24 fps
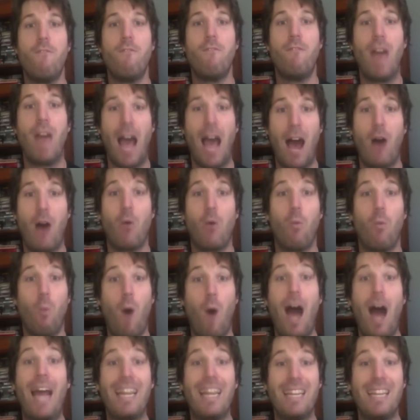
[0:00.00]
how
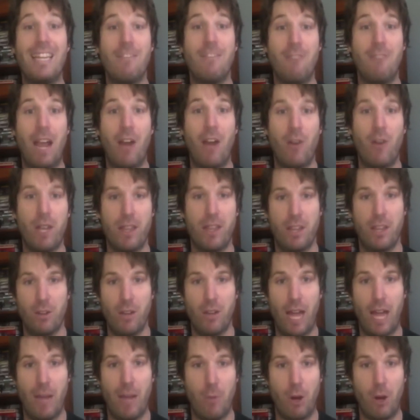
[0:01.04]
widely varied their
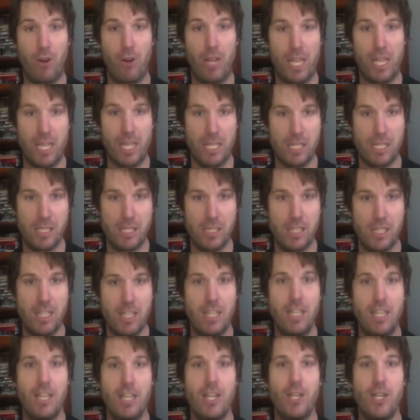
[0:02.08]
library is.
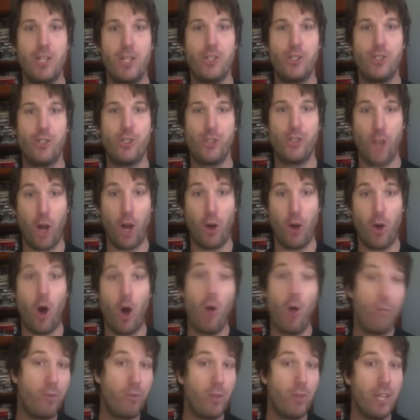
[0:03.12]
So
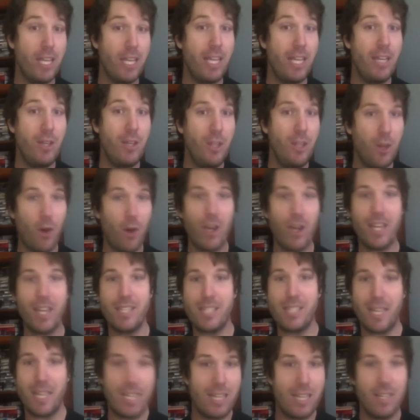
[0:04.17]
hopefully, you know, I
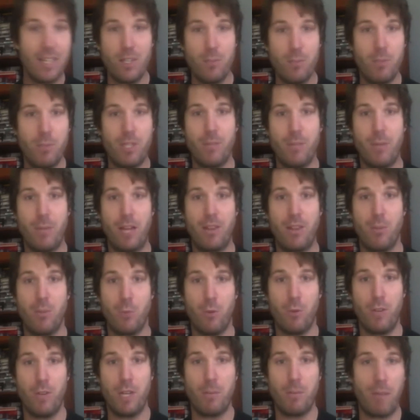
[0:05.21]
can tell you a little bit about the
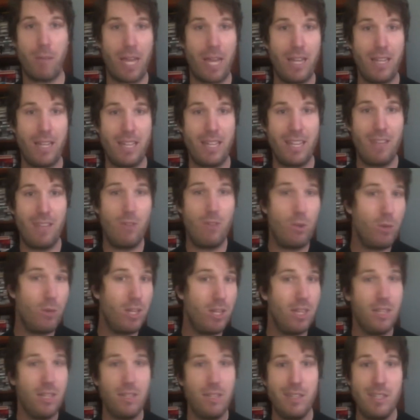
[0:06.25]
movie, and it might give you
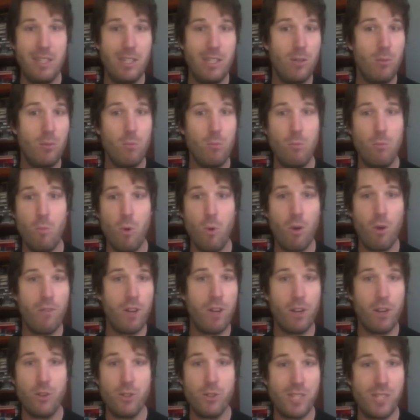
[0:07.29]
a little more of
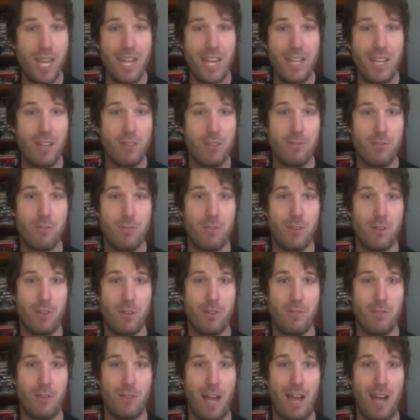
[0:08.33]
an understanding of
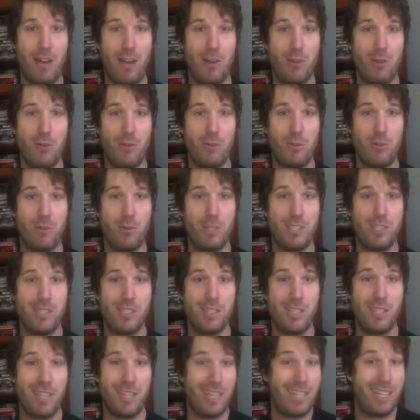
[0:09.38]
of how
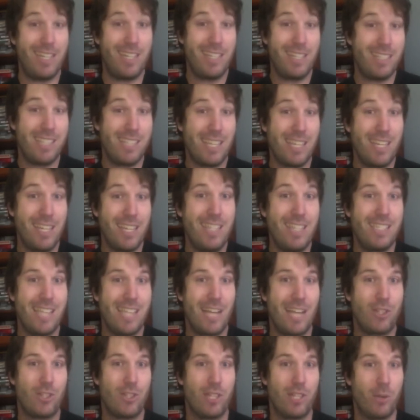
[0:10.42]
it's it is it is
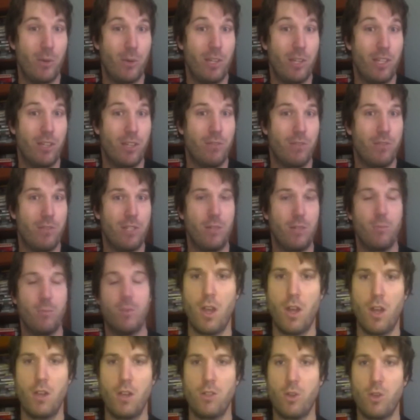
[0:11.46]
actually a really good film.
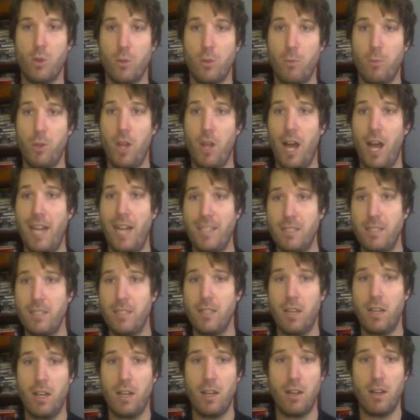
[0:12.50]
So the plot
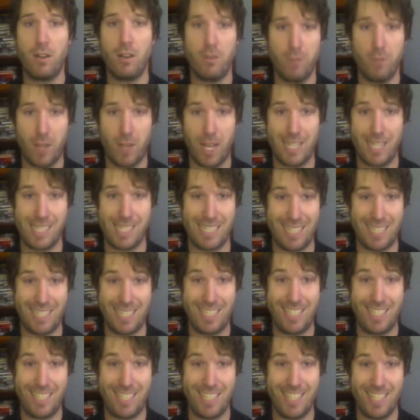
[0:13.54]
of
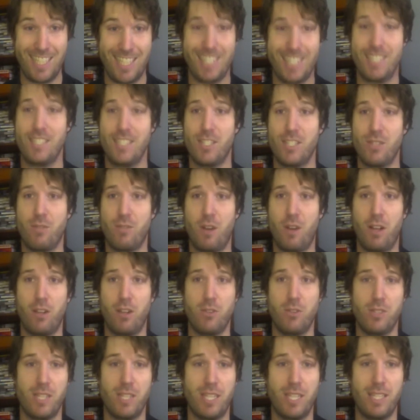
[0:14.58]
Godzilla is as
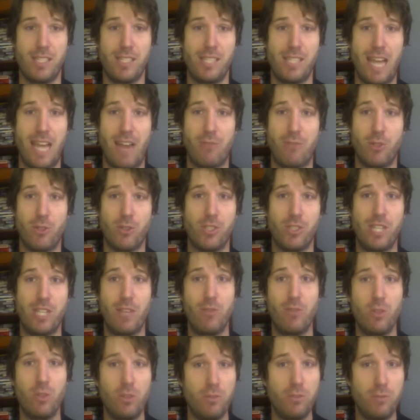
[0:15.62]
follows: It's after
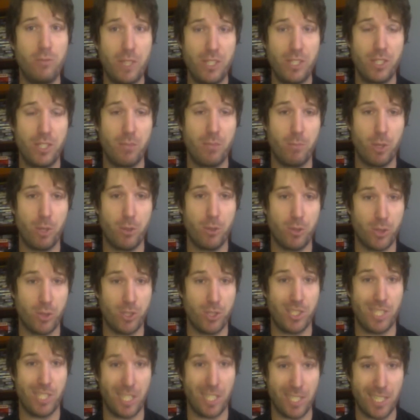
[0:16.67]
several fishing boats are
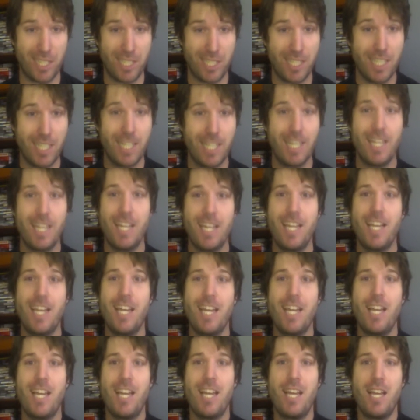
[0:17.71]
sunk,
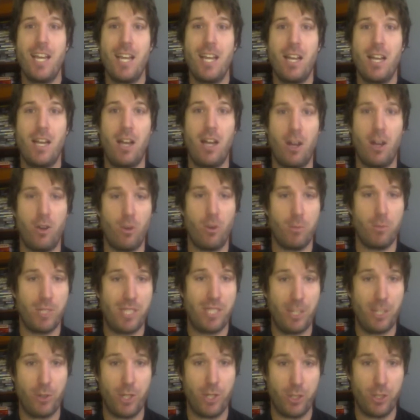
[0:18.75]
under
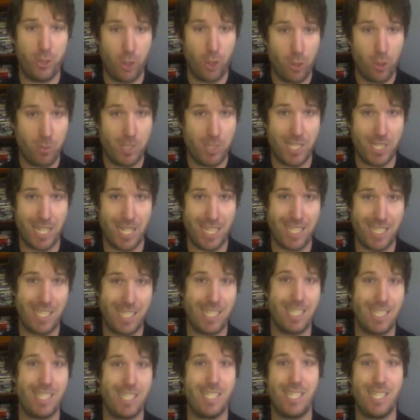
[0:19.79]
mysterious
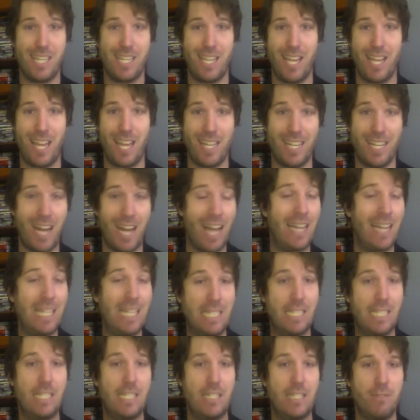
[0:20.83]
circumstances, and an
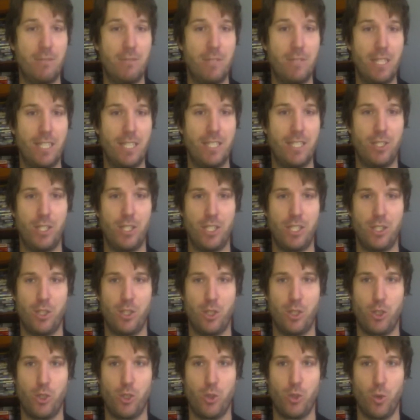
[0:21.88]
island village is
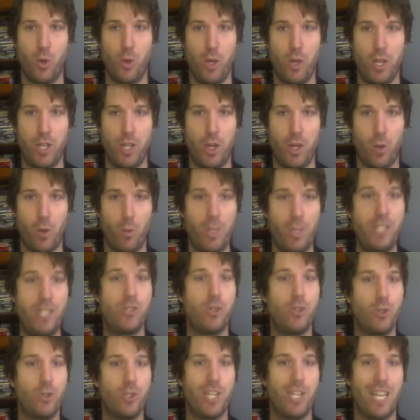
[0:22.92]
destroyed, a
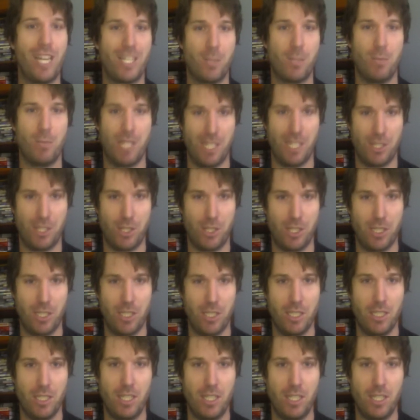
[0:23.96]
research expedition